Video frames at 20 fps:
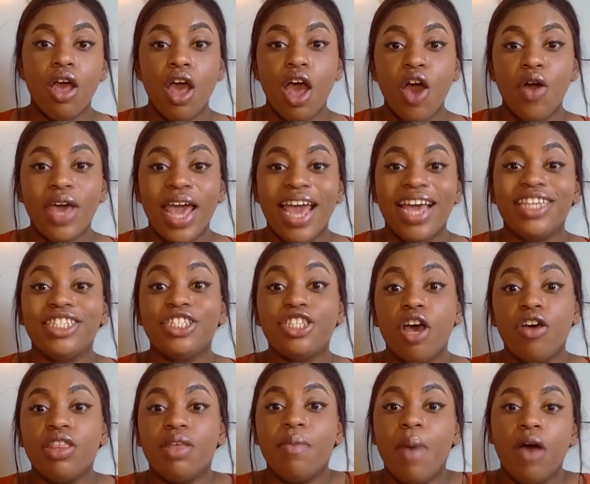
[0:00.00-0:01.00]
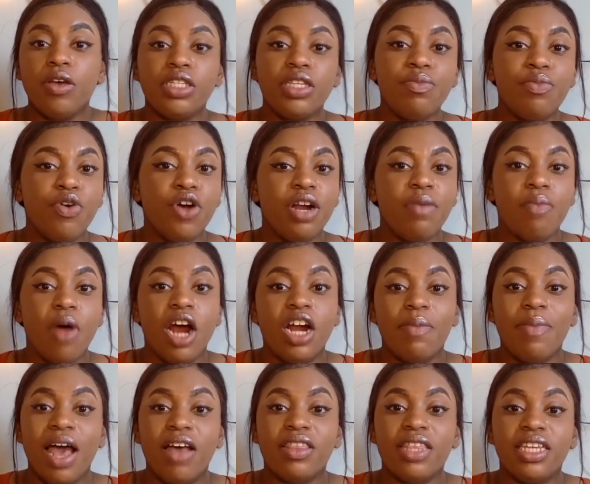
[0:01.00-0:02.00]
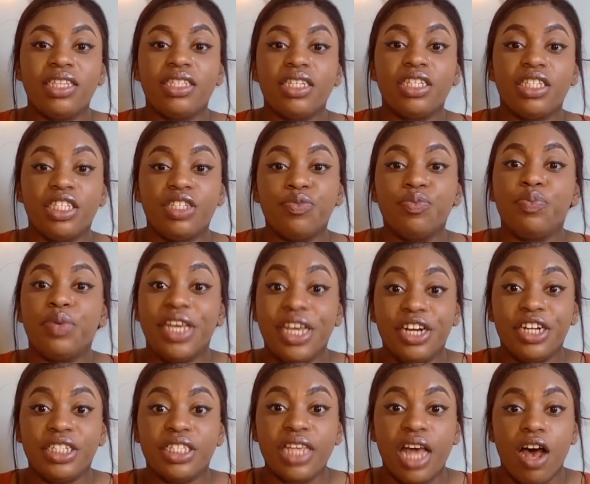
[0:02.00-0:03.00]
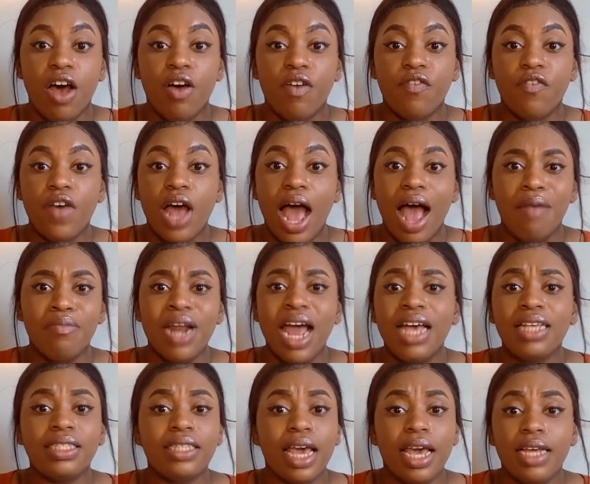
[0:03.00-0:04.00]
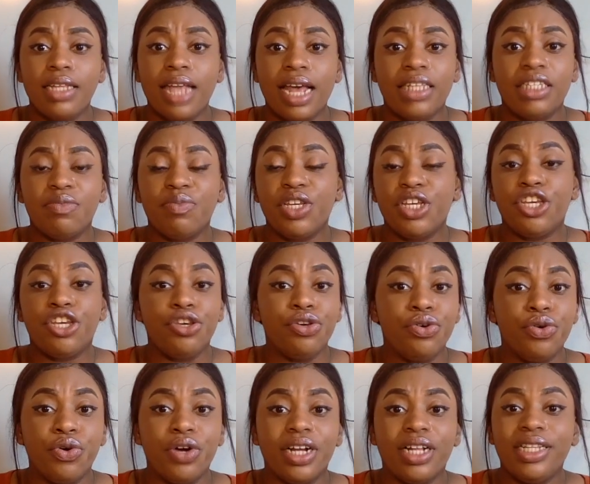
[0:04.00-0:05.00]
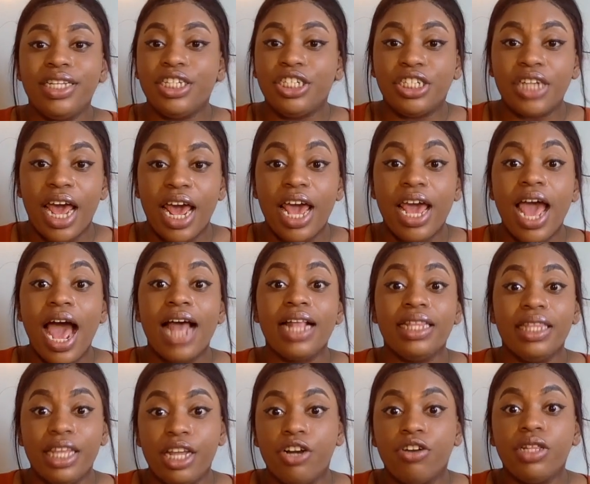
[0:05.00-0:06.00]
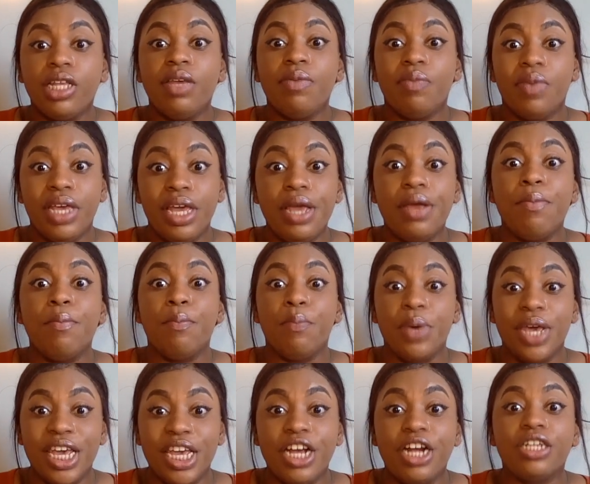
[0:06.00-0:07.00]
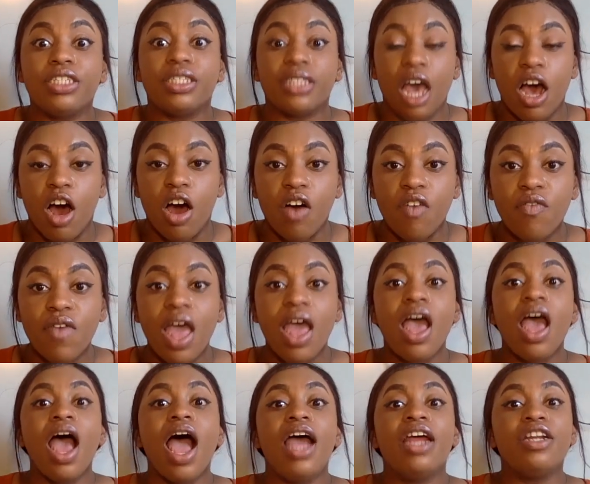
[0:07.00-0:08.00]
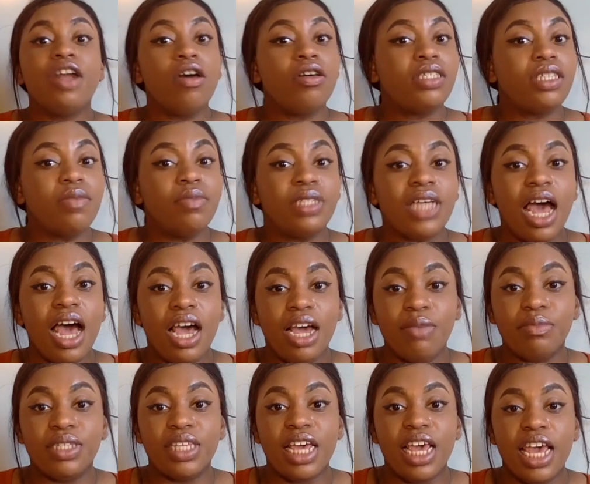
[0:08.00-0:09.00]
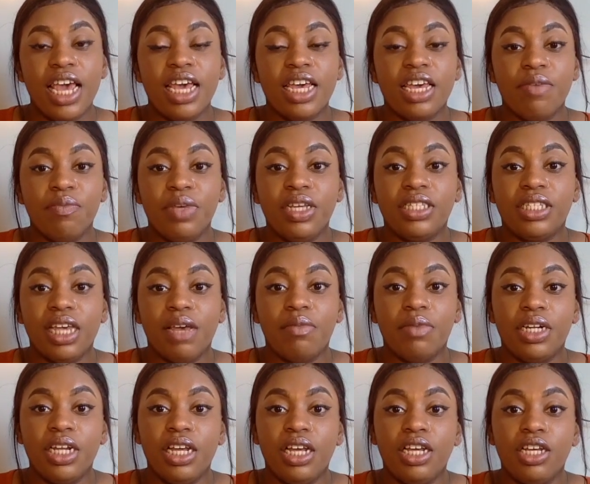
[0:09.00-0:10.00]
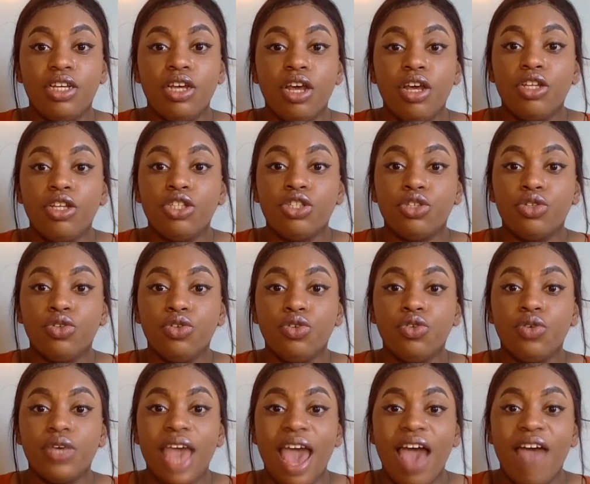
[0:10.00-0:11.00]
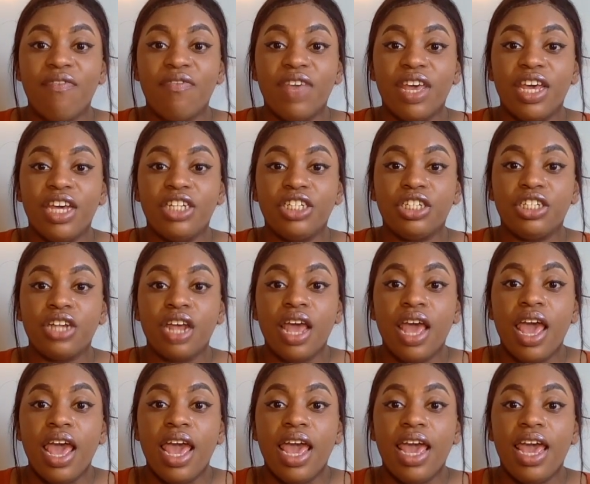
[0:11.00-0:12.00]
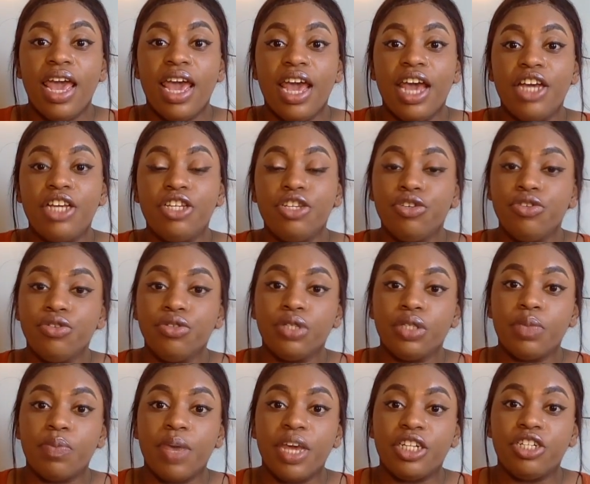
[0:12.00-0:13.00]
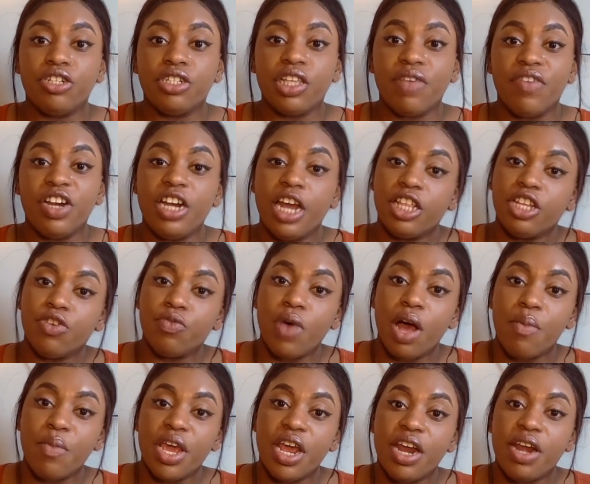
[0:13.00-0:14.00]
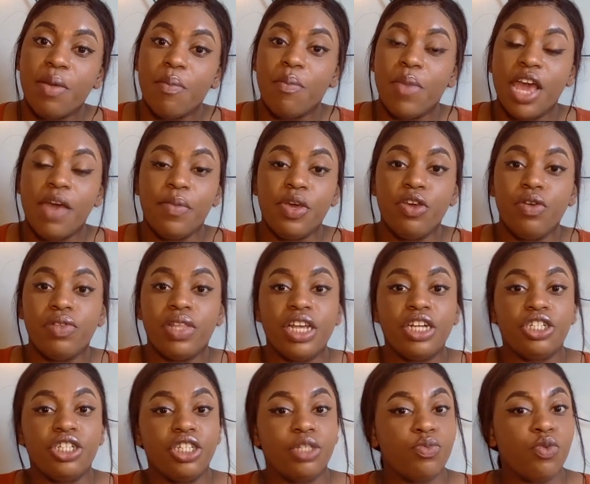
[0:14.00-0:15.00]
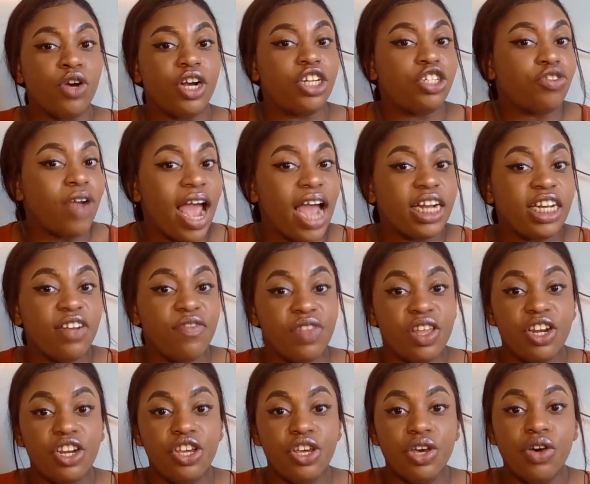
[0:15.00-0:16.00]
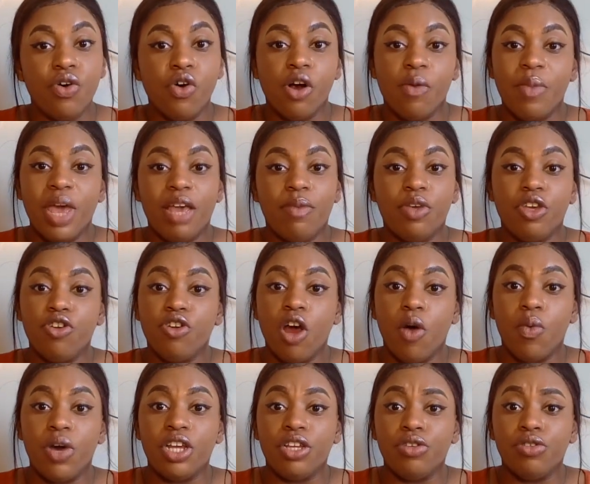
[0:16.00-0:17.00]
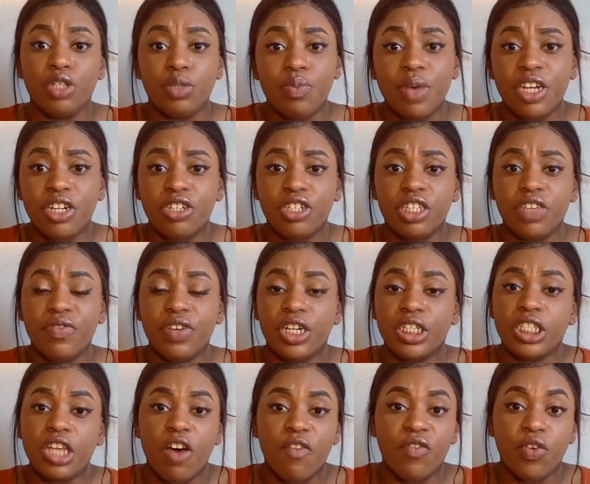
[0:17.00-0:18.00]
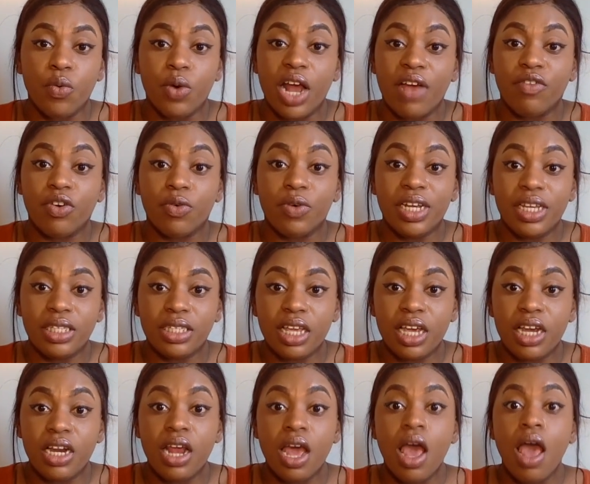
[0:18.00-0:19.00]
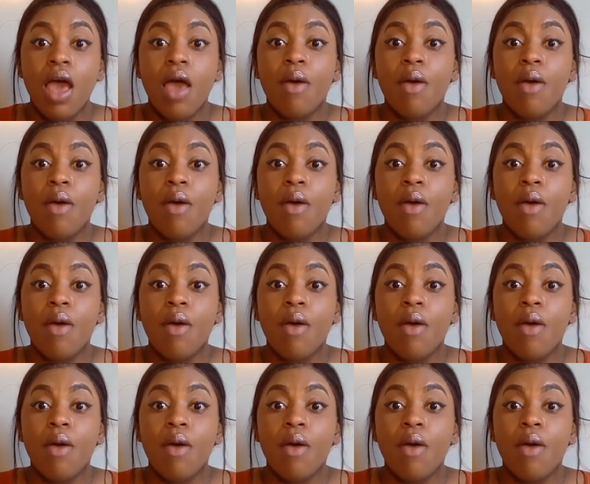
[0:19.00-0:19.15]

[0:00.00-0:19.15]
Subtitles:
Okay, so the most important part about this is to be yourself. I'm not saying that to be cute or cliche. I literally mean be yourself. I know sometimes it can be tempting to catfish and use pictures of another woman. Maybe you think she's more attractive than you, or maybe you don't want to use pictures of yourself for whatever reason.